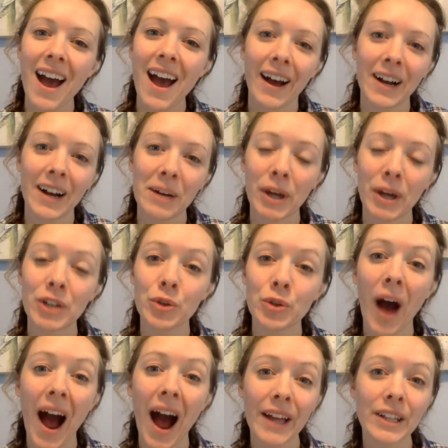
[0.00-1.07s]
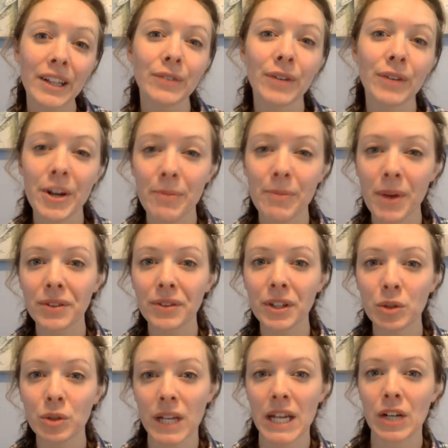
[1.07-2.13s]
I do highly recommend that
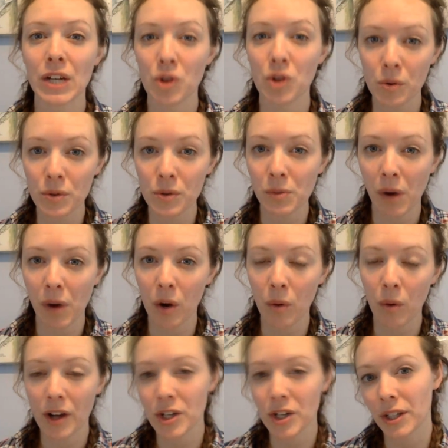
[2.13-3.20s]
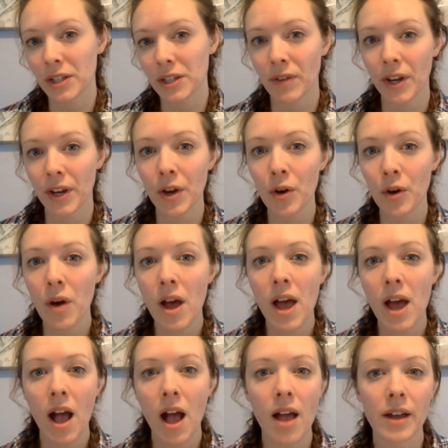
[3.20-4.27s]
you take notes while watching this video
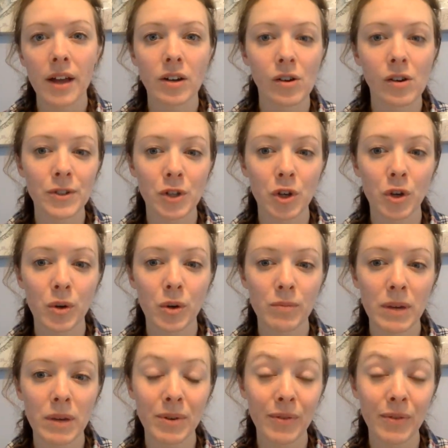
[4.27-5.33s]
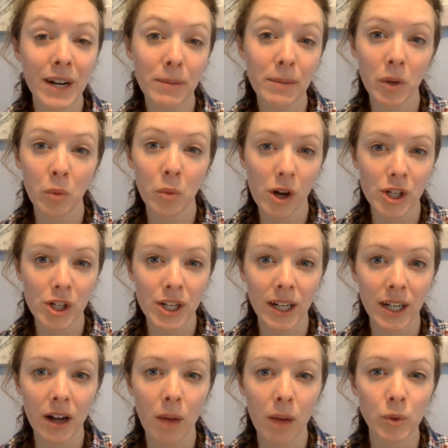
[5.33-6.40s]
and also maybe recommend watching it
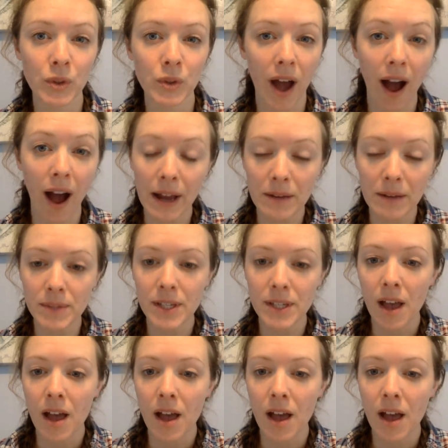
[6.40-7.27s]
a couple times.